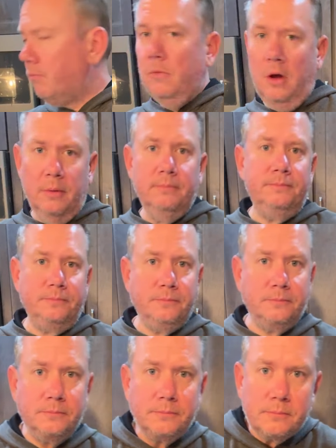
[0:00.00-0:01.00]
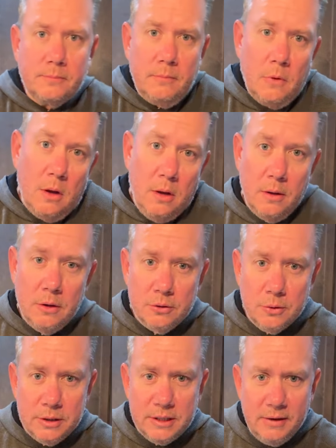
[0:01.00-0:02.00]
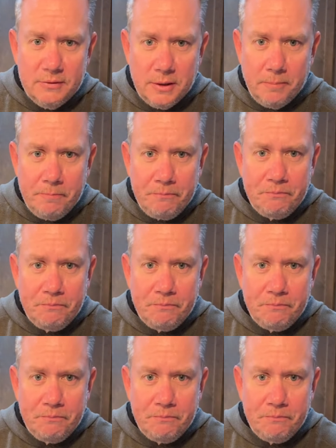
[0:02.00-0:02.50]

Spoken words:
Yeah. So we're going to save some.